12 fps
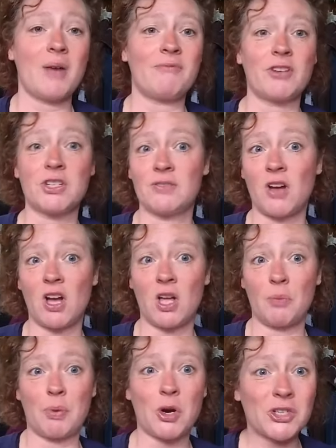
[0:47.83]
First of
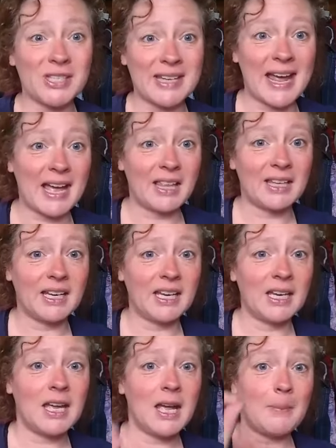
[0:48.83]
all,
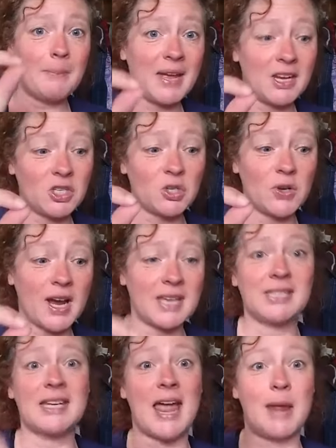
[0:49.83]
personality,
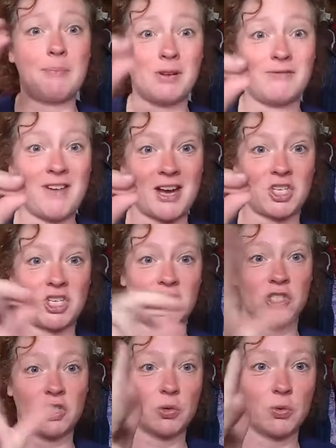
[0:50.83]
Pinterest, and perfection.
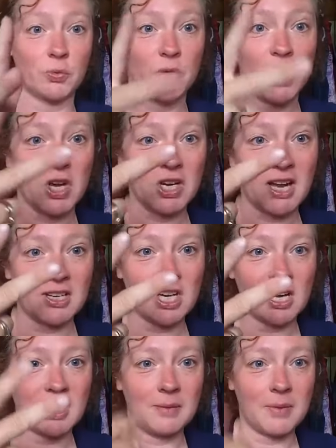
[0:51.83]
So kind of
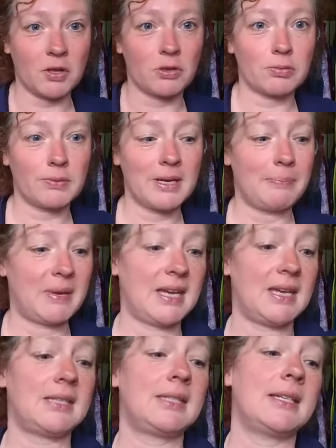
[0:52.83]
talking about 3
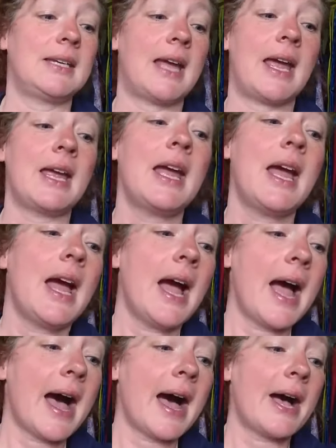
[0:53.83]
P's today.
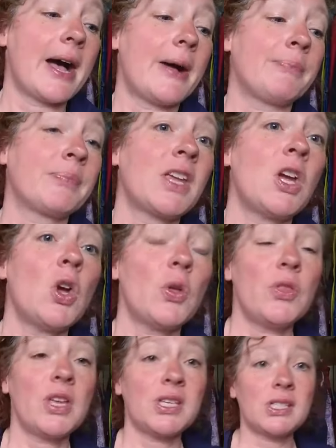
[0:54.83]

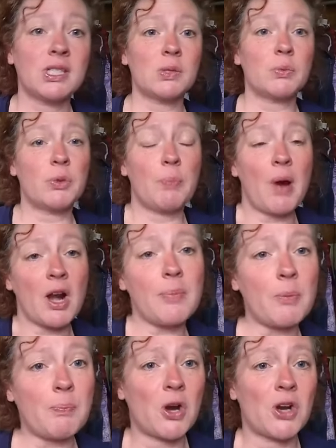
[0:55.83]
The part
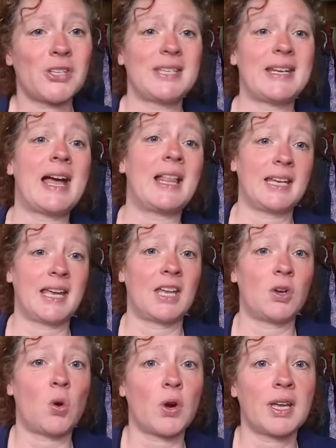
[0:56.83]
about personality
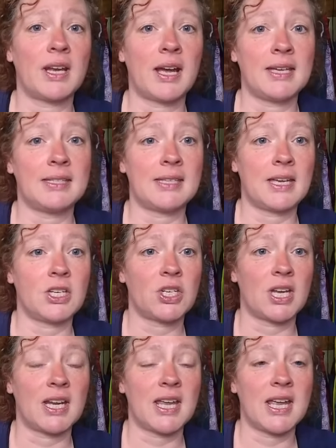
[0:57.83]
and
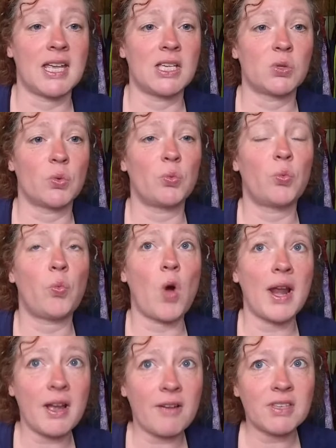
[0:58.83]
organization is
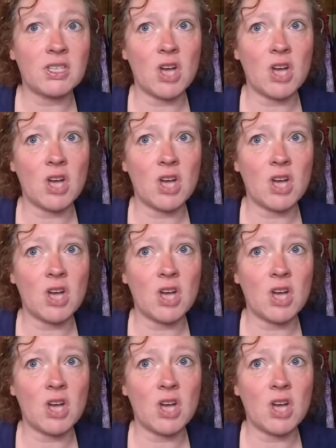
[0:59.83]
one of the